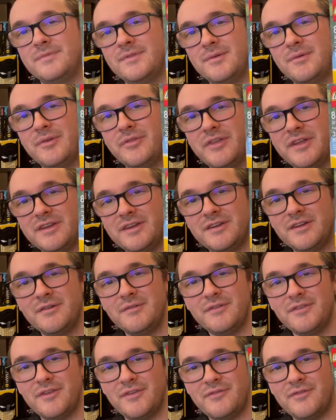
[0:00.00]
one thing to note
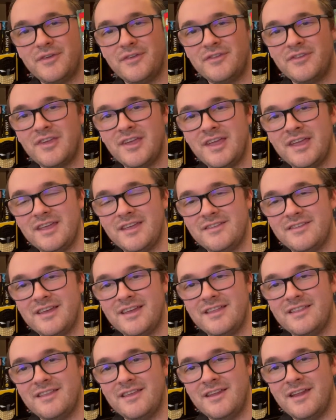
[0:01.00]
with this fish tank is
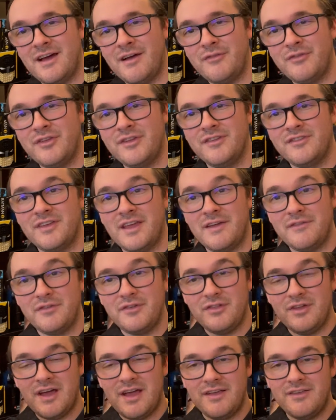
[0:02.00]
that it obviously doesn't have
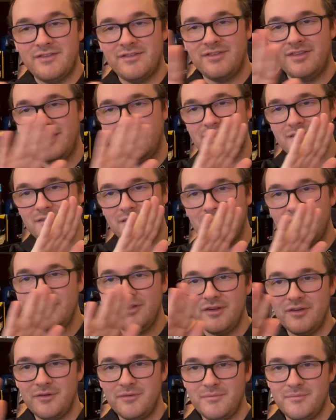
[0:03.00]
glass, like
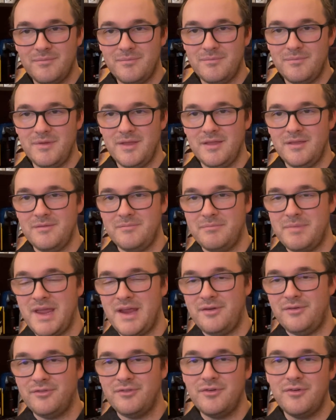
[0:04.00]
clear, like
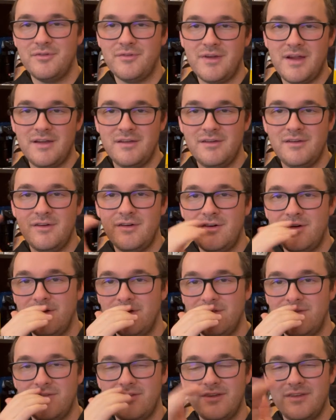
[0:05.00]
panels going around at all.
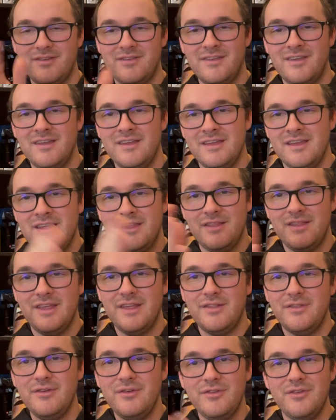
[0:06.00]
It's just the
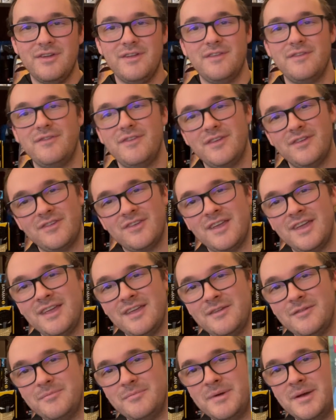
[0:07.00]
illusion of the fish
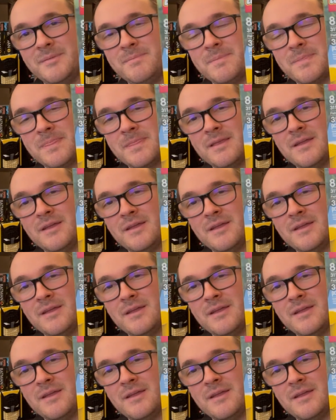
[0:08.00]
tank. But